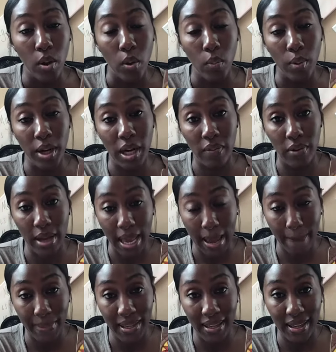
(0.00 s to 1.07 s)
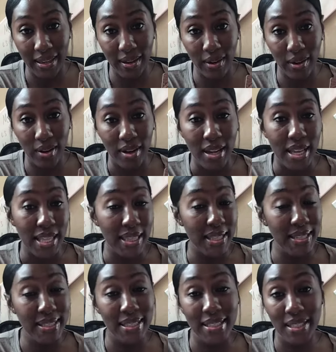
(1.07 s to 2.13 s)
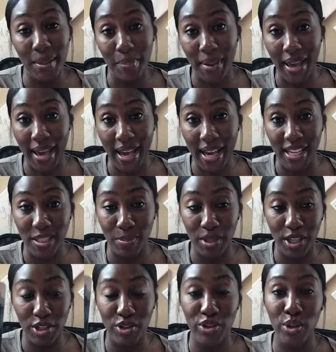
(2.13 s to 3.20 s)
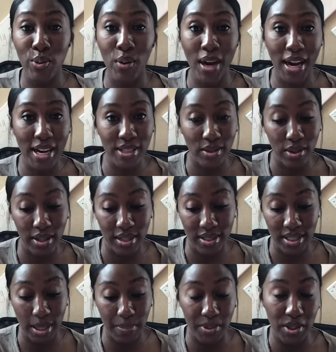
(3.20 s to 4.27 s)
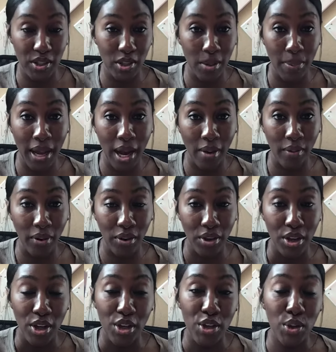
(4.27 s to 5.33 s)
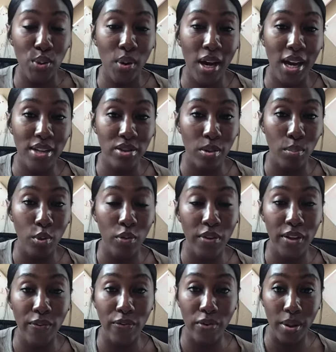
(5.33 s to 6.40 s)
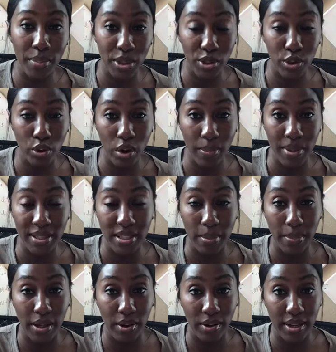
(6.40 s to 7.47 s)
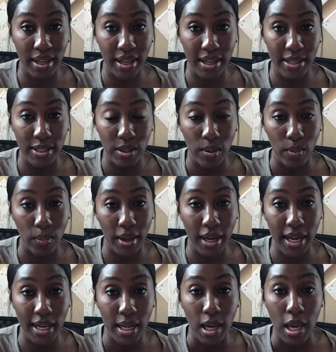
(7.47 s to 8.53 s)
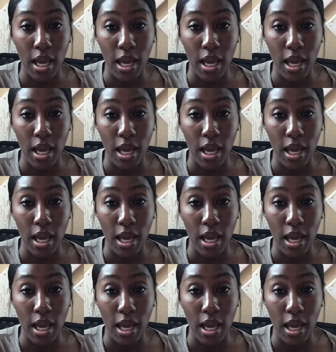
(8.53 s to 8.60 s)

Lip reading: whatever happened here, this is the past, because you guys are going to step into your power. You guys are moving from the storm into better days, right?